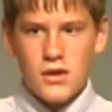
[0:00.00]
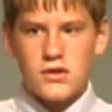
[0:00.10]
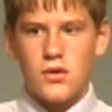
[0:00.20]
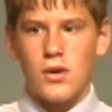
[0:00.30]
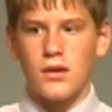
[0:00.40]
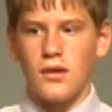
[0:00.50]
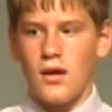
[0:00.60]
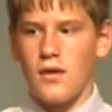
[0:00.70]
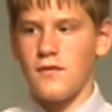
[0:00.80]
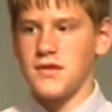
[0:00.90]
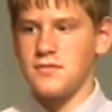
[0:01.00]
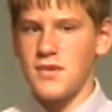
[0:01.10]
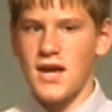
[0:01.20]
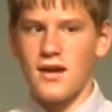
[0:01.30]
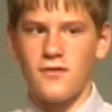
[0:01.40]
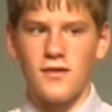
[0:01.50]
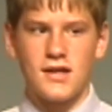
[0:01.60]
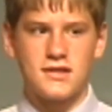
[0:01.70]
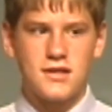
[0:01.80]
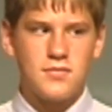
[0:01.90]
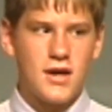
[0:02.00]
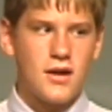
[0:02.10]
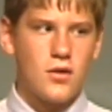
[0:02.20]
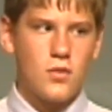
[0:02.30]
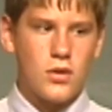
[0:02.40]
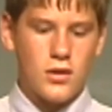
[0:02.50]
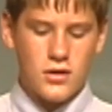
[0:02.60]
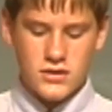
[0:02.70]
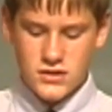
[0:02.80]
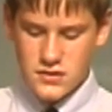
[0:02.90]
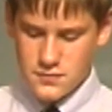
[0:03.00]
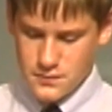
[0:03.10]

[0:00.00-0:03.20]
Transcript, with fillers: So our love is manifested by our works.